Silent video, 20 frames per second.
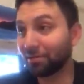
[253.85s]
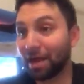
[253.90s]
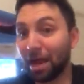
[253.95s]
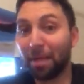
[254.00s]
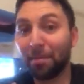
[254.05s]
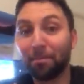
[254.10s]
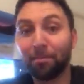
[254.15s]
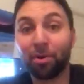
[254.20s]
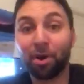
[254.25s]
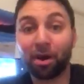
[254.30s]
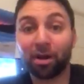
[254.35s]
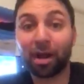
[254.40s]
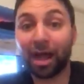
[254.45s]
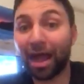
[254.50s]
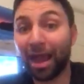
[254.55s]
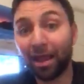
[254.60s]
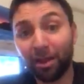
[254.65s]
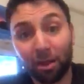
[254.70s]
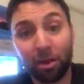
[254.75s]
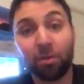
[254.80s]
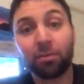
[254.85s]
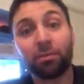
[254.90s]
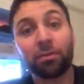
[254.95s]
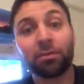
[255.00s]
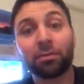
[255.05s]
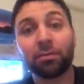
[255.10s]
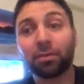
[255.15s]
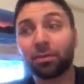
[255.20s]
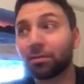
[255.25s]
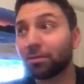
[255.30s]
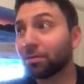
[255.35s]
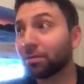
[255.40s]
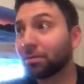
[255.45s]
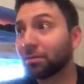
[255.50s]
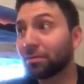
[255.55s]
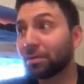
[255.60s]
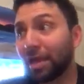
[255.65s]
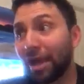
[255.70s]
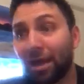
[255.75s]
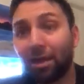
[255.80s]
I'm part I own
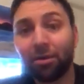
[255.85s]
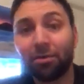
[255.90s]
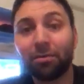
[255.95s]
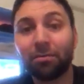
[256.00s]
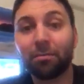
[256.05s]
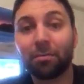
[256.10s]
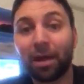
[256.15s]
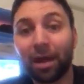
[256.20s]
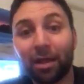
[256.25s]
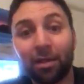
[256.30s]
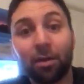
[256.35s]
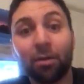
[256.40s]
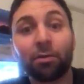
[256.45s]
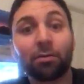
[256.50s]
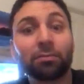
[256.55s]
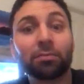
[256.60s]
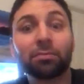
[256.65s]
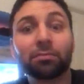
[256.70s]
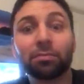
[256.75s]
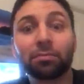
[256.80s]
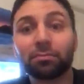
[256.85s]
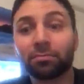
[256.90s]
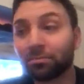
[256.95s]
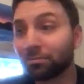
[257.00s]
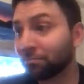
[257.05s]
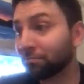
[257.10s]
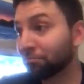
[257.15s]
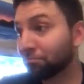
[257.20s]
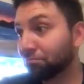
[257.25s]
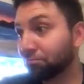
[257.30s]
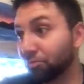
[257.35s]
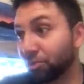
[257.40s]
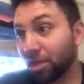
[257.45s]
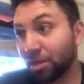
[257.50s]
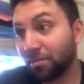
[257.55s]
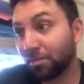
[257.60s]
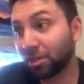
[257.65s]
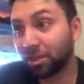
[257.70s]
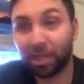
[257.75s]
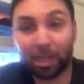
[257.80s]
now my own
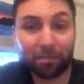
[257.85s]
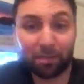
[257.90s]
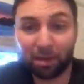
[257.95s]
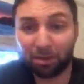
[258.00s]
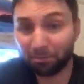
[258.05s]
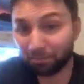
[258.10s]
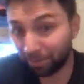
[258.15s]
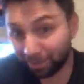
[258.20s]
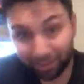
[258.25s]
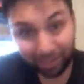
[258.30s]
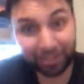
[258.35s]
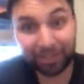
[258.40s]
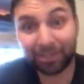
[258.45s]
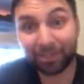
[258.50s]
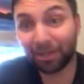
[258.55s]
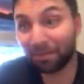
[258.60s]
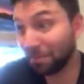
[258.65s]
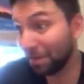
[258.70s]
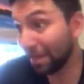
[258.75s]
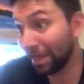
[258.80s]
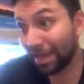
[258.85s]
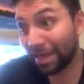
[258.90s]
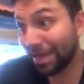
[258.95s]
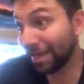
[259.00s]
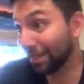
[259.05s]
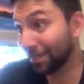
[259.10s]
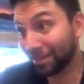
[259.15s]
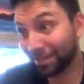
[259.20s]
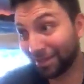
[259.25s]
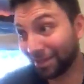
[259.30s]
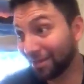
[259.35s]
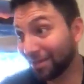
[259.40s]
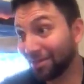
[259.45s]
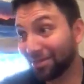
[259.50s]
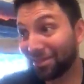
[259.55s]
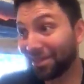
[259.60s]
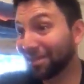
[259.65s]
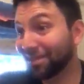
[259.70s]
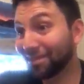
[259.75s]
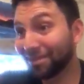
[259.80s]
pretty much like my own business. I mean, and it's going to
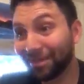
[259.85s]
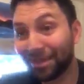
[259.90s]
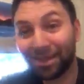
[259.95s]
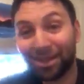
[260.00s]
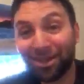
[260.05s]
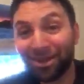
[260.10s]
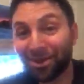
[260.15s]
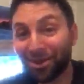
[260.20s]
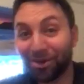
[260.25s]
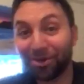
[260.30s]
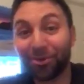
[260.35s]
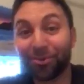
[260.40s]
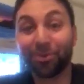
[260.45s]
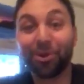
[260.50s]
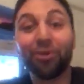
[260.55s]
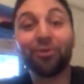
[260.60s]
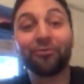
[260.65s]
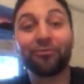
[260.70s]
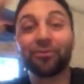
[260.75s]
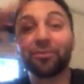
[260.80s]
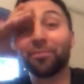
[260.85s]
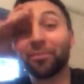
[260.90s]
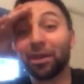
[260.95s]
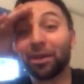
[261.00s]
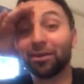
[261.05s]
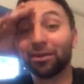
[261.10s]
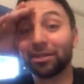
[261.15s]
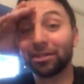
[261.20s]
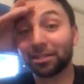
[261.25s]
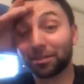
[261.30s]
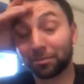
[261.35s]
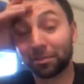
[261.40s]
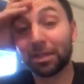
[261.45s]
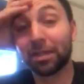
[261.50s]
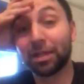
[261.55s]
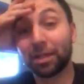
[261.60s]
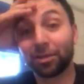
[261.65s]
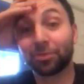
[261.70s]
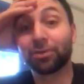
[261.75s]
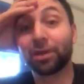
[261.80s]
just grow from there. It's
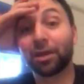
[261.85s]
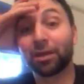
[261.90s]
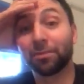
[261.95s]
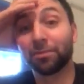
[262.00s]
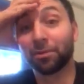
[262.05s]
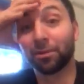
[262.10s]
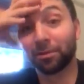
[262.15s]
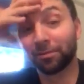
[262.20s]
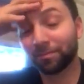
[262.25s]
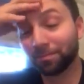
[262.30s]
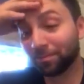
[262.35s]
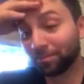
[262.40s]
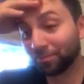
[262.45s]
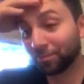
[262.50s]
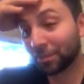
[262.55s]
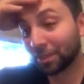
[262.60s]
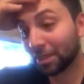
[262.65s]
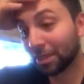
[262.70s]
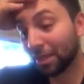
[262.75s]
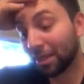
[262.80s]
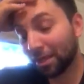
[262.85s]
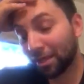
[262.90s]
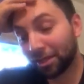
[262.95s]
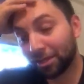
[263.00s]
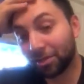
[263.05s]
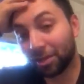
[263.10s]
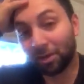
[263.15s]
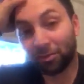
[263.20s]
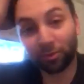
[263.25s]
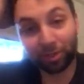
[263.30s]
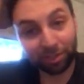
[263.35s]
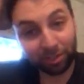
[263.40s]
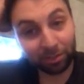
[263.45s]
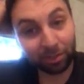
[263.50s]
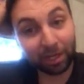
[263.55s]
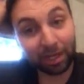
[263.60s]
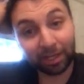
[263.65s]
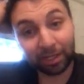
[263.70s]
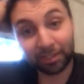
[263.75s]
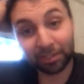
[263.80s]
incredible. So I wish you
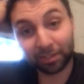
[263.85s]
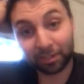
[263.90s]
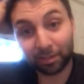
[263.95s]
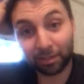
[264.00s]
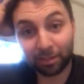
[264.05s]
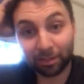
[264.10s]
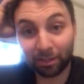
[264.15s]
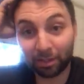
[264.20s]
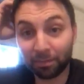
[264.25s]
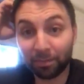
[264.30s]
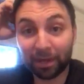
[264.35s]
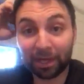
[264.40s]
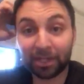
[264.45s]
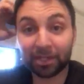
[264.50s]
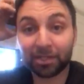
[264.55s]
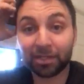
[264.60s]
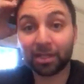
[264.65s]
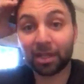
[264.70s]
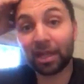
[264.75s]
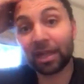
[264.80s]
guys the best.